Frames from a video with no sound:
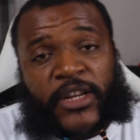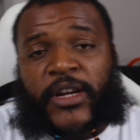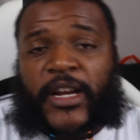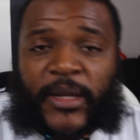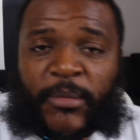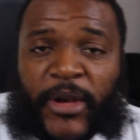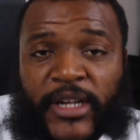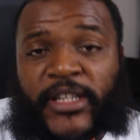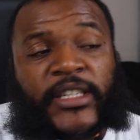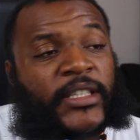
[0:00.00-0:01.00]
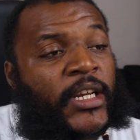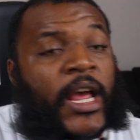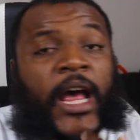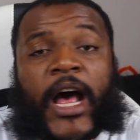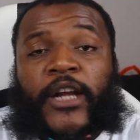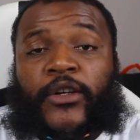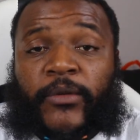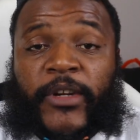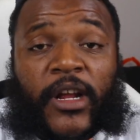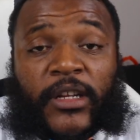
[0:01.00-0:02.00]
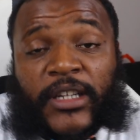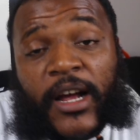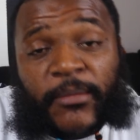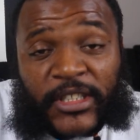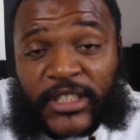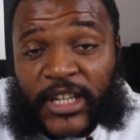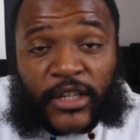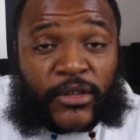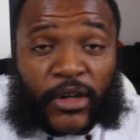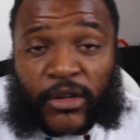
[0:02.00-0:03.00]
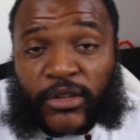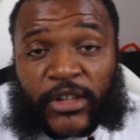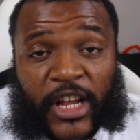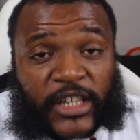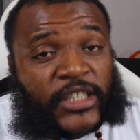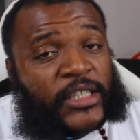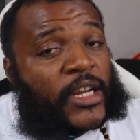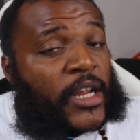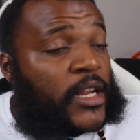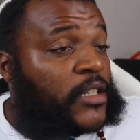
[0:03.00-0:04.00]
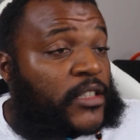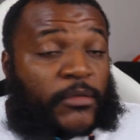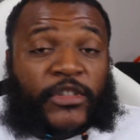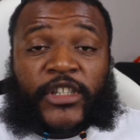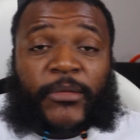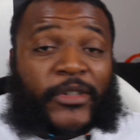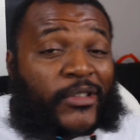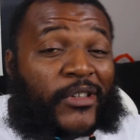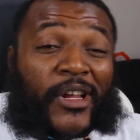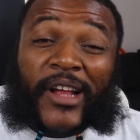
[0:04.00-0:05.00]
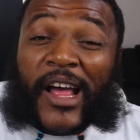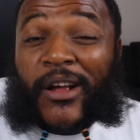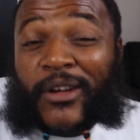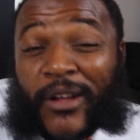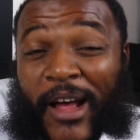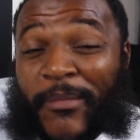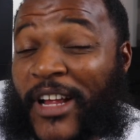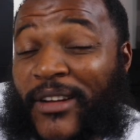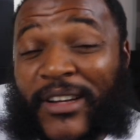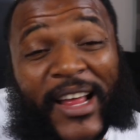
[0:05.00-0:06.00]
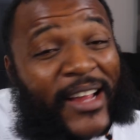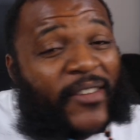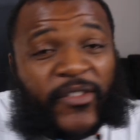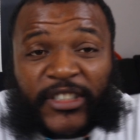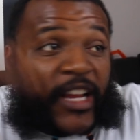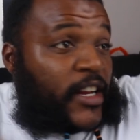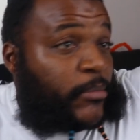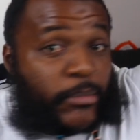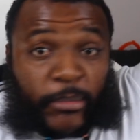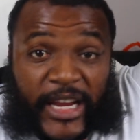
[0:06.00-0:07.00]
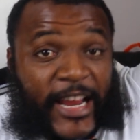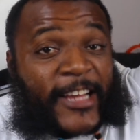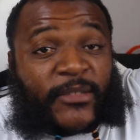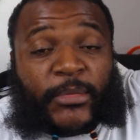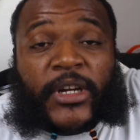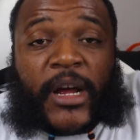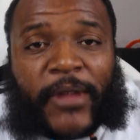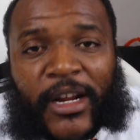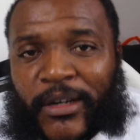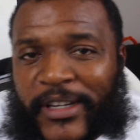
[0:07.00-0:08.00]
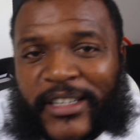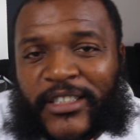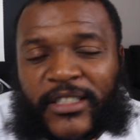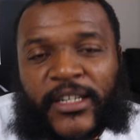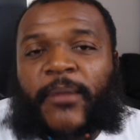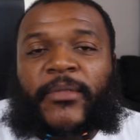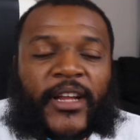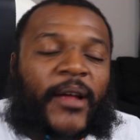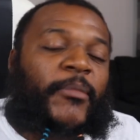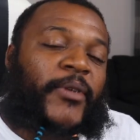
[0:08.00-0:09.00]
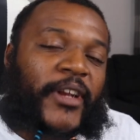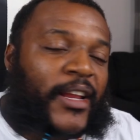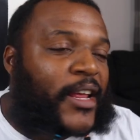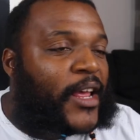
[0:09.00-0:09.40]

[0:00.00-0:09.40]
You gotta get better at this. I do read all the comments, and I do go through a lot of shit. Some shit be too long, I don't know, I'm not gonna lie, if it's like a big ass book, I'm not gonna read this shit. No, I'm playing, I'm gonna read it.